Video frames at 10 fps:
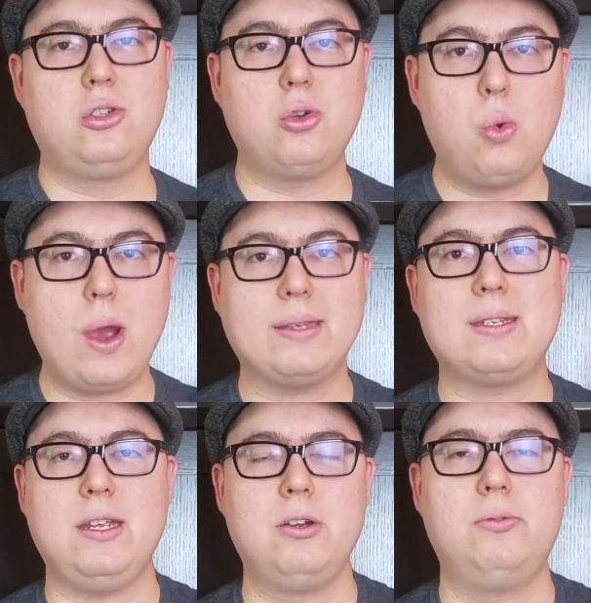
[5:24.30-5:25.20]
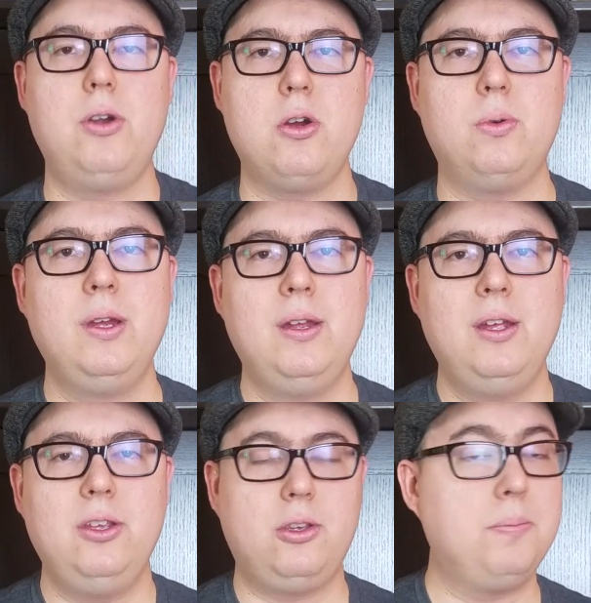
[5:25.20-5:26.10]
twice in a row.
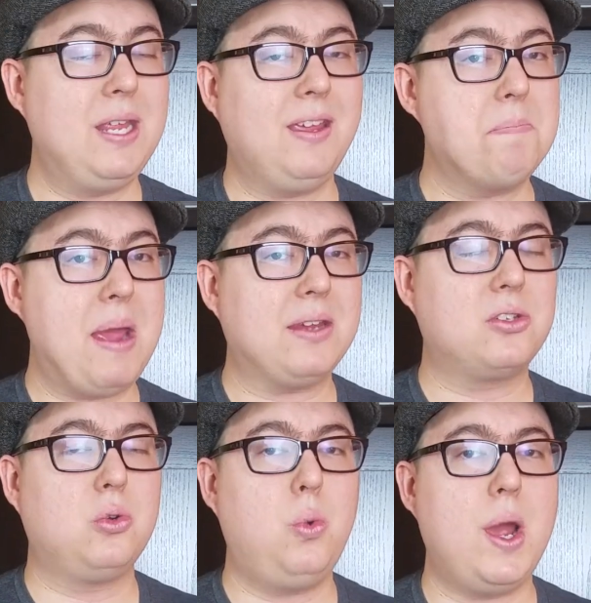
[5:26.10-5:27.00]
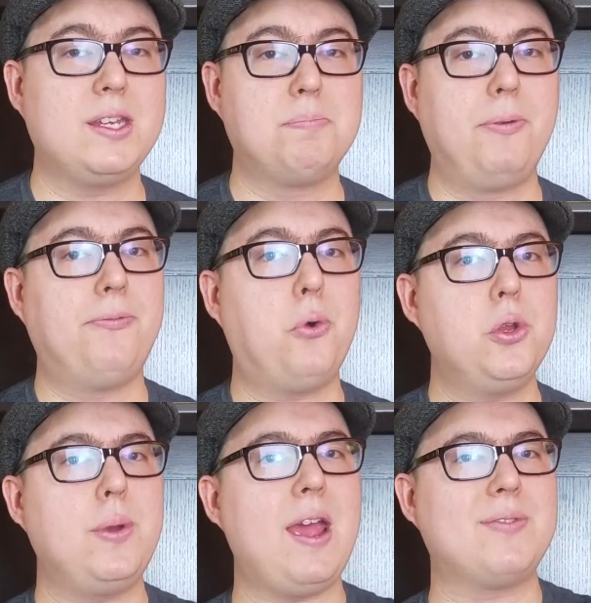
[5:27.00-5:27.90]
You can take it max twice before
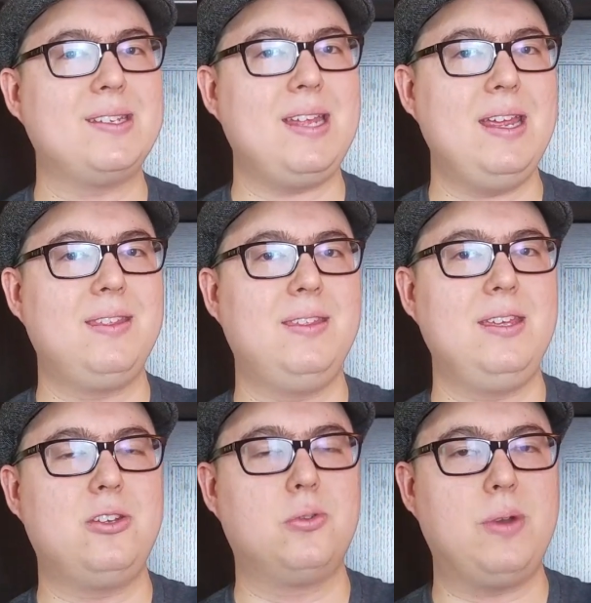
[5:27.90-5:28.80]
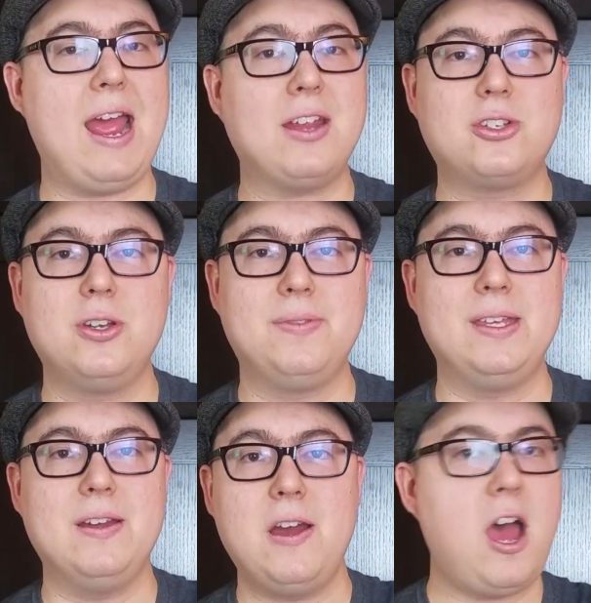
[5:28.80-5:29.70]
you have to take the action of
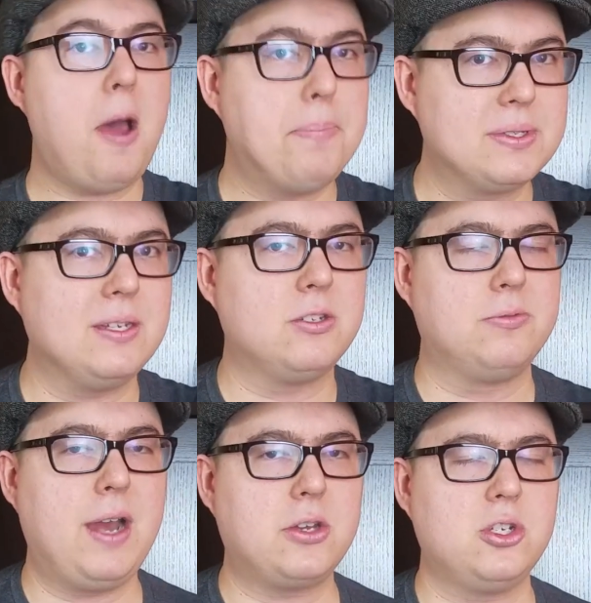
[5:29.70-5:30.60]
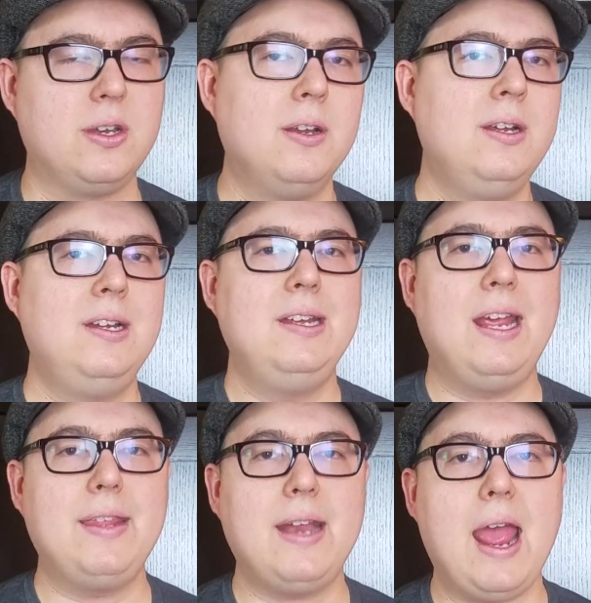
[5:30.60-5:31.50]
the opposite direction,
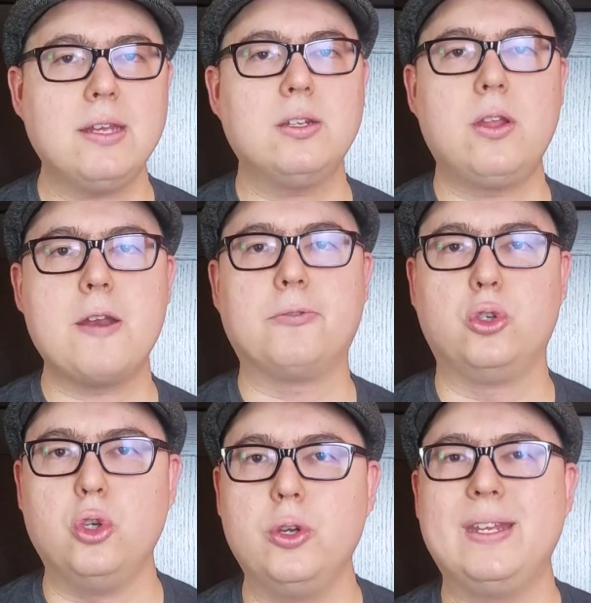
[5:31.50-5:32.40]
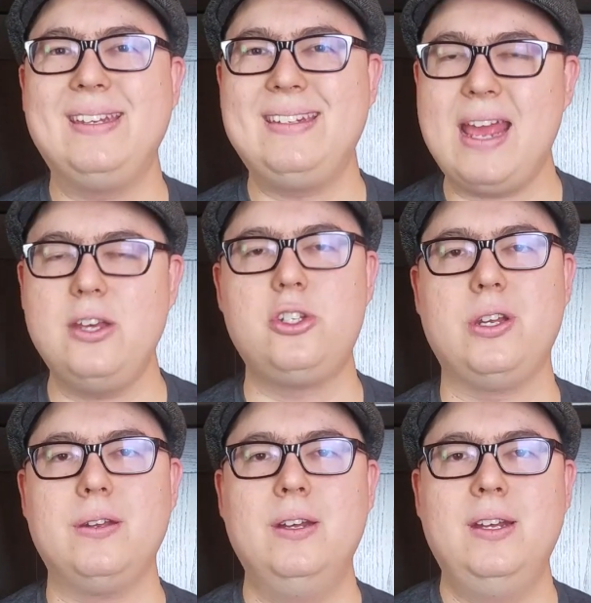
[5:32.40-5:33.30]
and that adds a lot of good
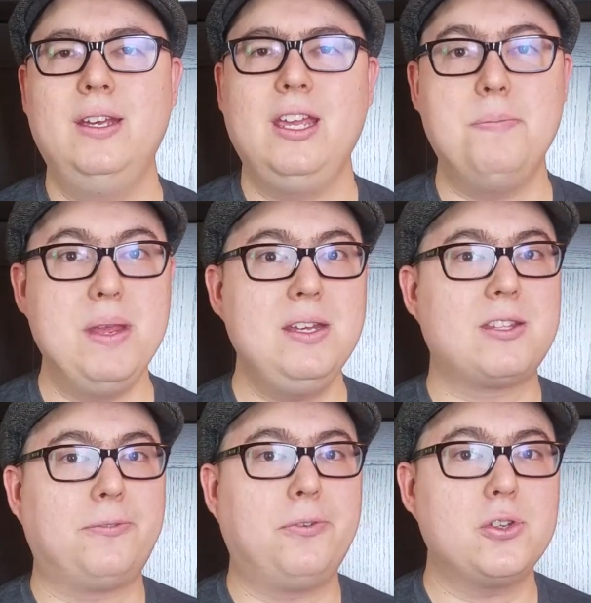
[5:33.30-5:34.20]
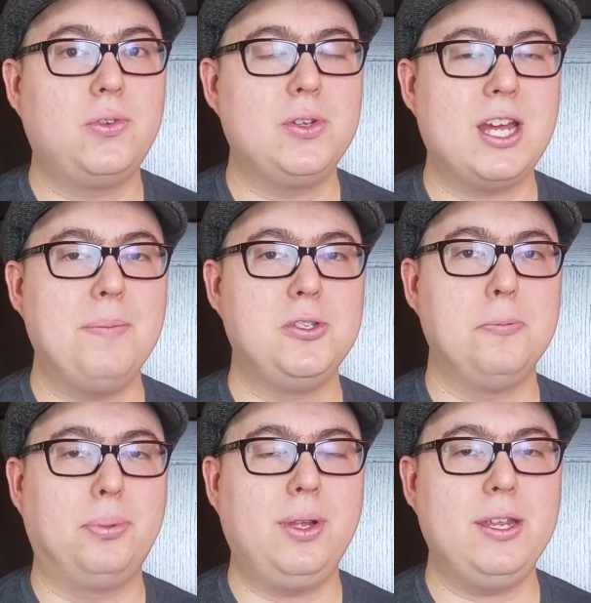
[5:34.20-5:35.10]
tension. It means the first few times
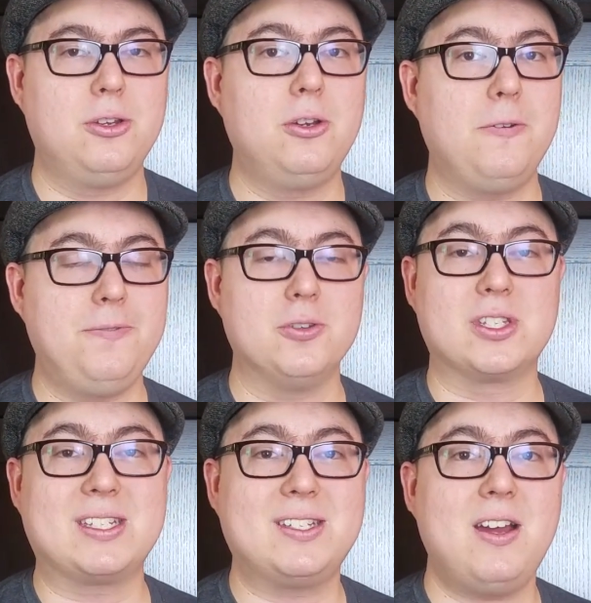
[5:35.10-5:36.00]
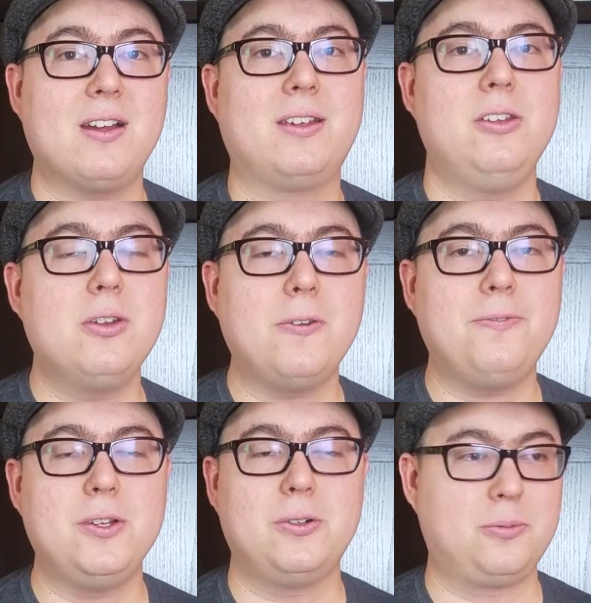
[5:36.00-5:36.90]
you play, you're gonna feel stuck. You're gonna
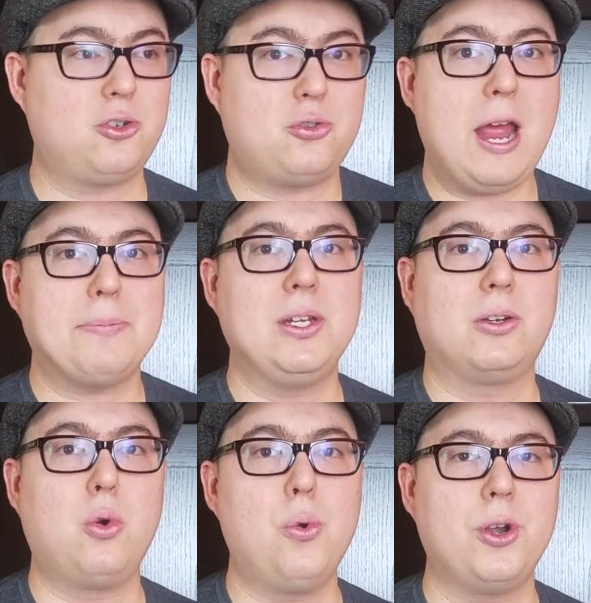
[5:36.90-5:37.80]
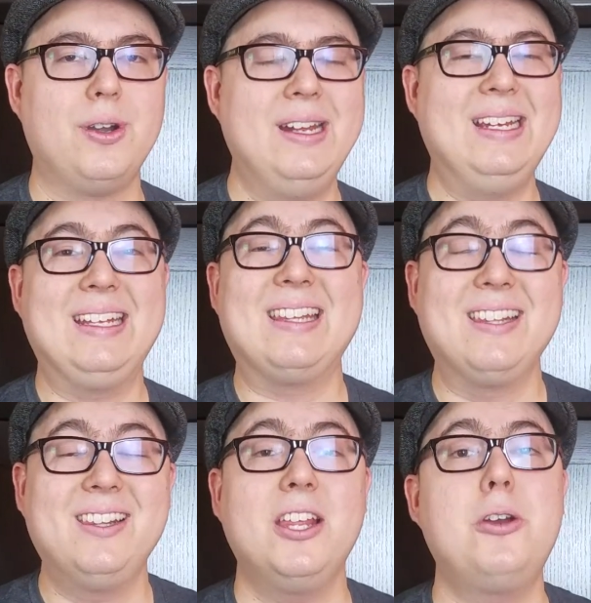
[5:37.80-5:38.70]
feel trapped in a corner,
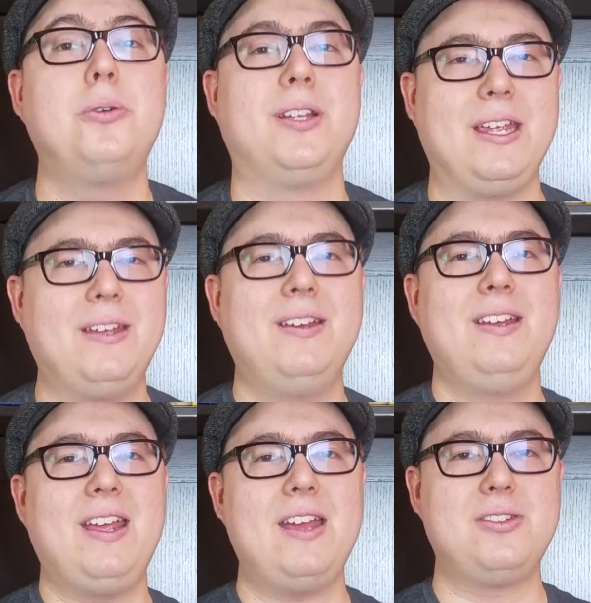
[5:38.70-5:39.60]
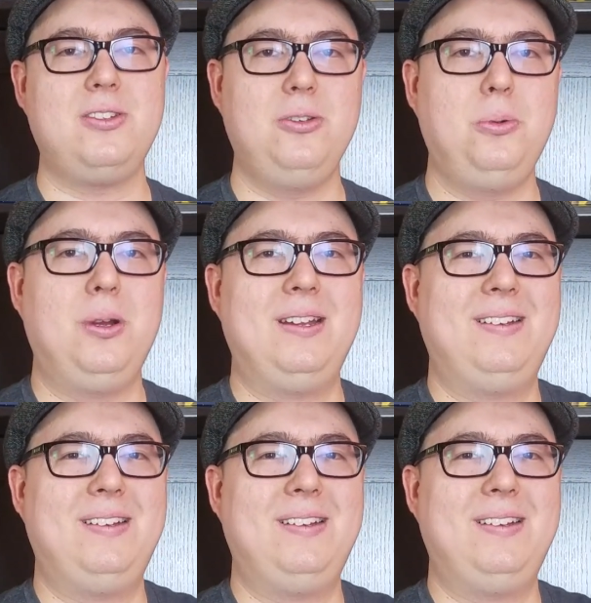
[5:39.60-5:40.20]
literally, as you